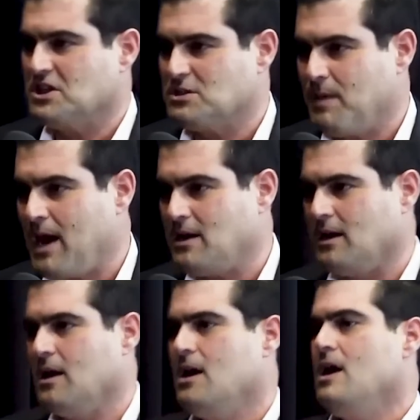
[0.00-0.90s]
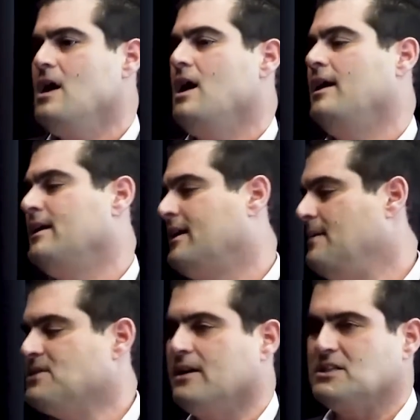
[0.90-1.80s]
is expanding, and it
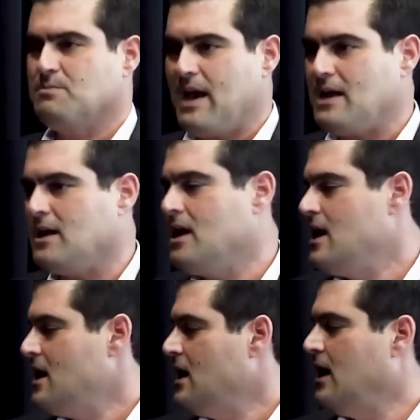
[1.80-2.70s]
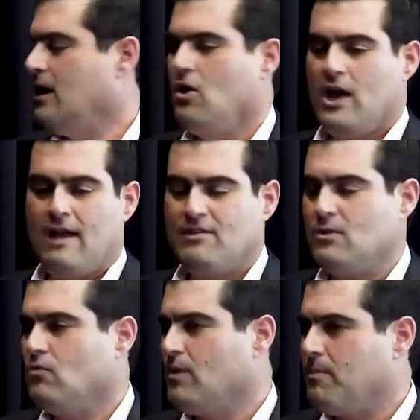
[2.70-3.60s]
keeps on expanding. Uh,
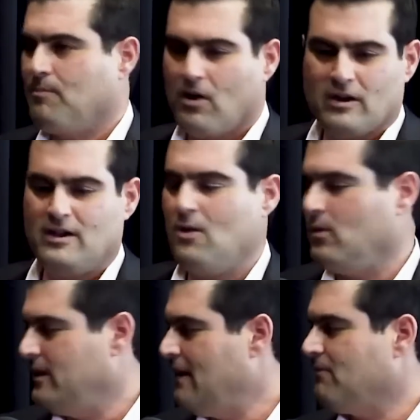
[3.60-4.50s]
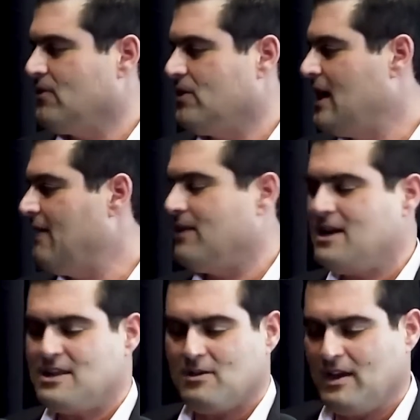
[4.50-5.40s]
everything will rip apart, and no, we'll never have
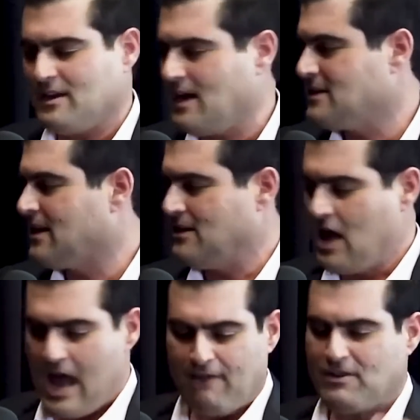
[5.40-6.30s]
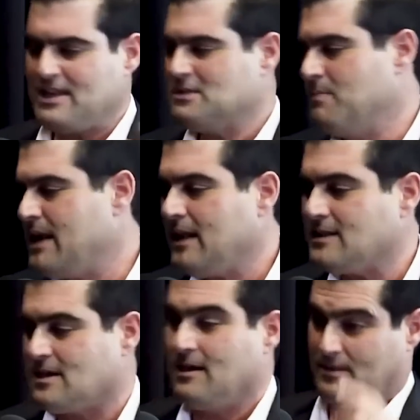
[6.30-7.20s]
anything in contact, and everything is
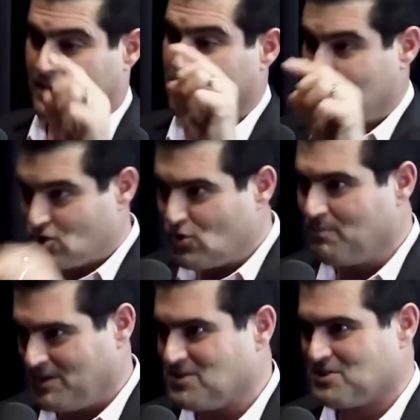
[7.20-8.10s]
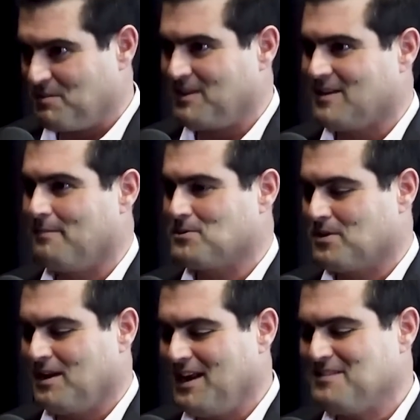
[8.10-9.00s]
meaningless. Uh, and I assume these are some of the topics
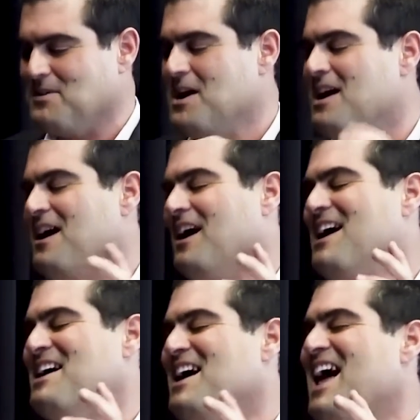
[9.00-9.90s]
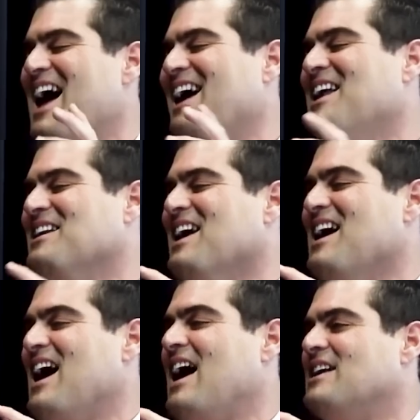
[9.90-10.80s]
we're going to get to. Uh, and,
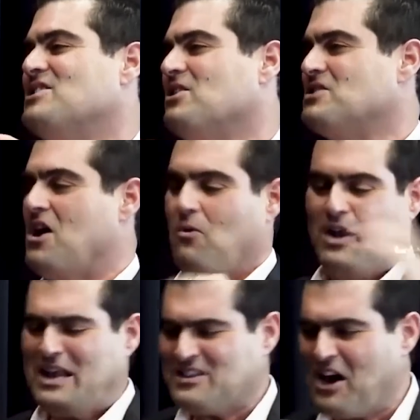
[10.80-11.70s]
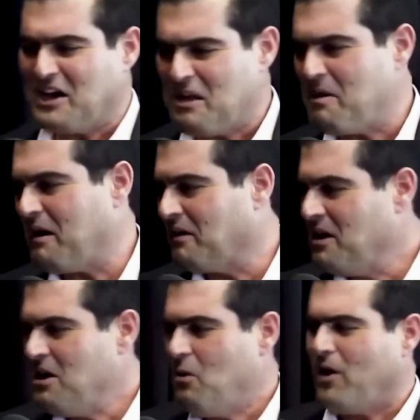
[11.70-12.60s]
and she goes, what are you talking about?
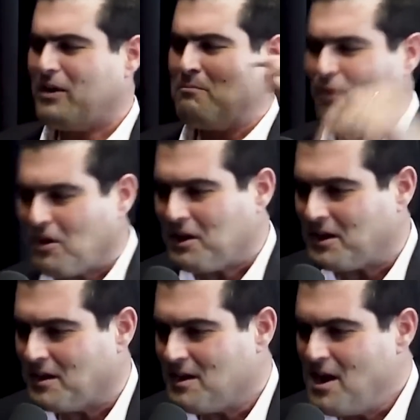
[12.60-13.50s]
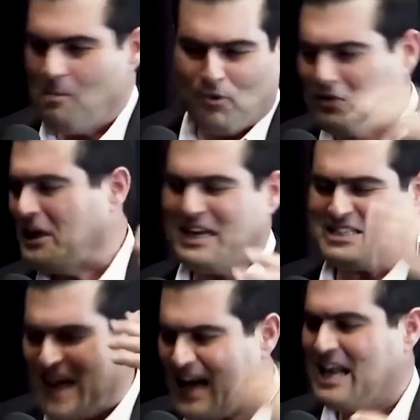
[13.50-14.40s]
We're in Brooklyn. Brooklyn
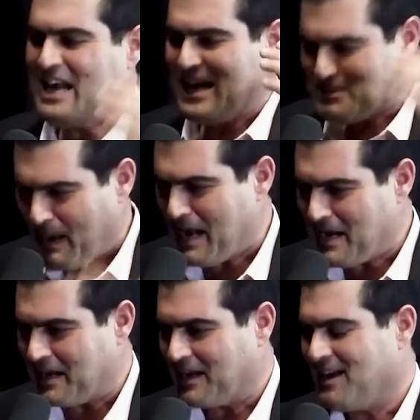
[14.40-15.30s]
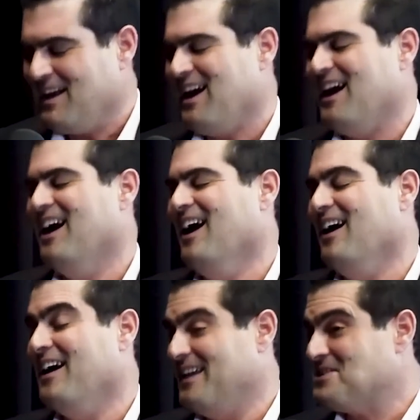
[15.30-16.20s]
is not expanding. Uh,
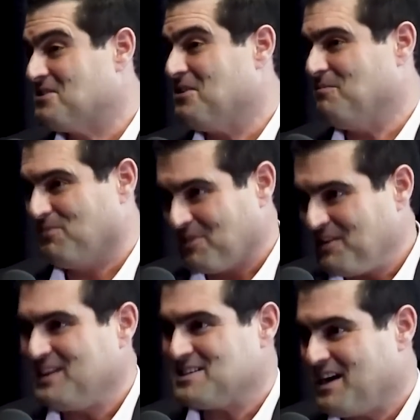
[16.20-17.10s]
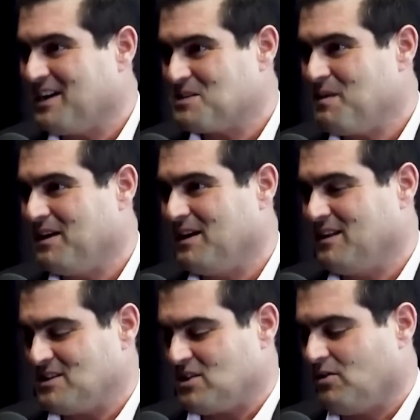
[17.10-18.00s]
and that's true. Brooklyn is not yeah. expanding.
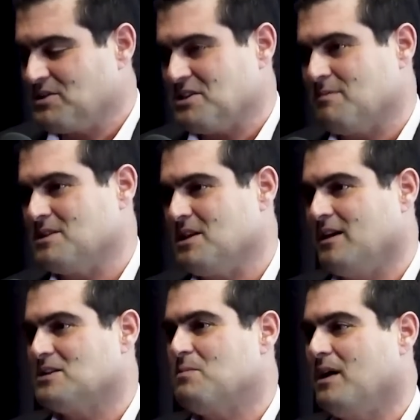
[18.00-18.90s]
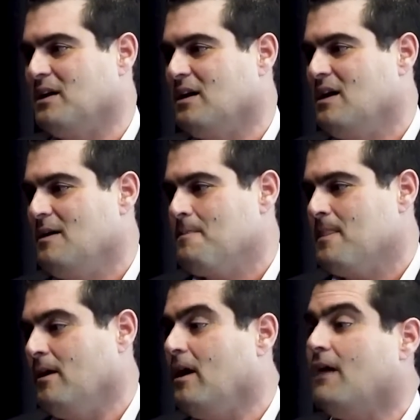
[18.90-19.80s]
The solar system is not expanding.
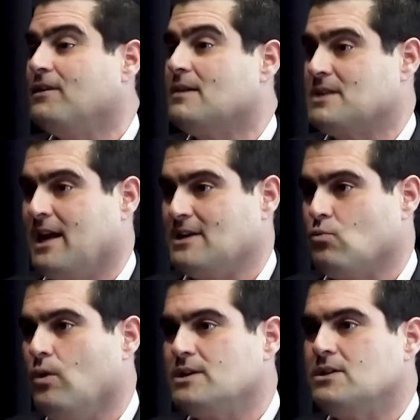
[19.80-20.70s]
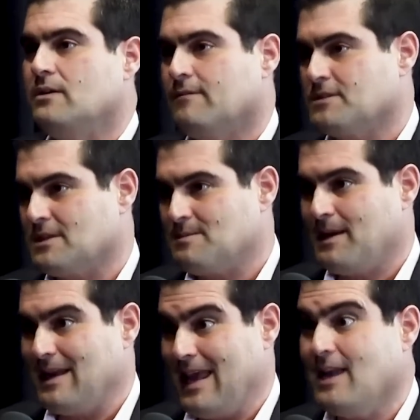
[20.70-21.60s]
Oftentimes I get asked, what is the universe
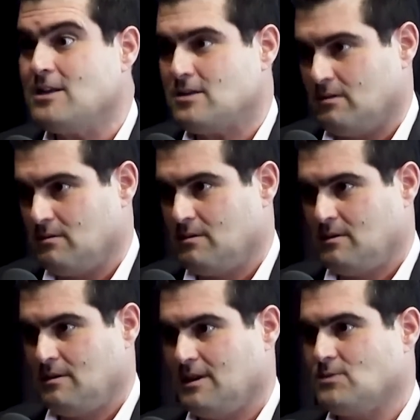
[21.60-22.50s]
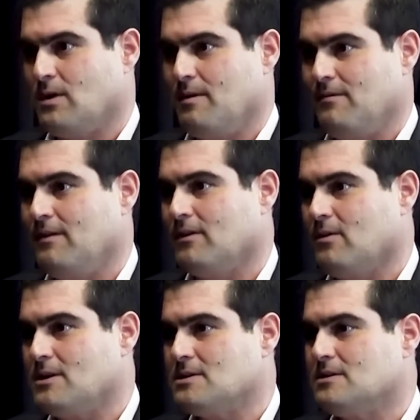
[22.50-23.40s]
expanding into? That's right. One of my favorite
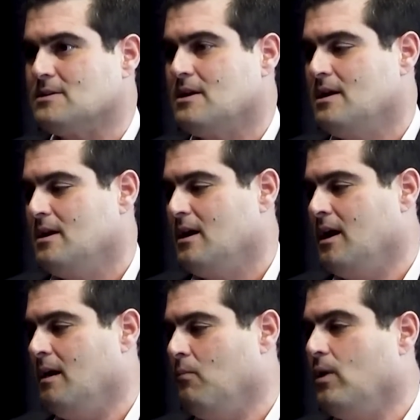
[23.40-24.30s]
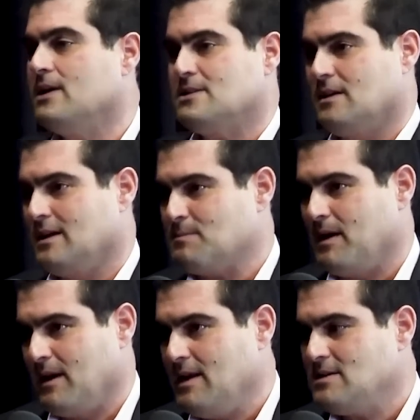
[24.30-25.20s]
questions. Uh, what is it
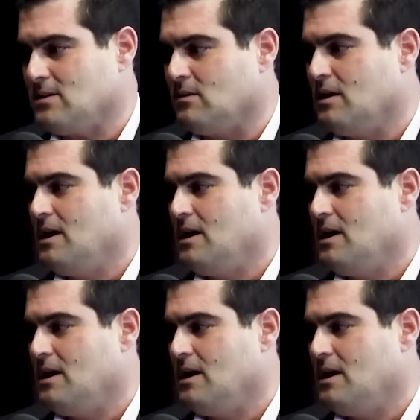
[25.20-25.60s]
expanding into?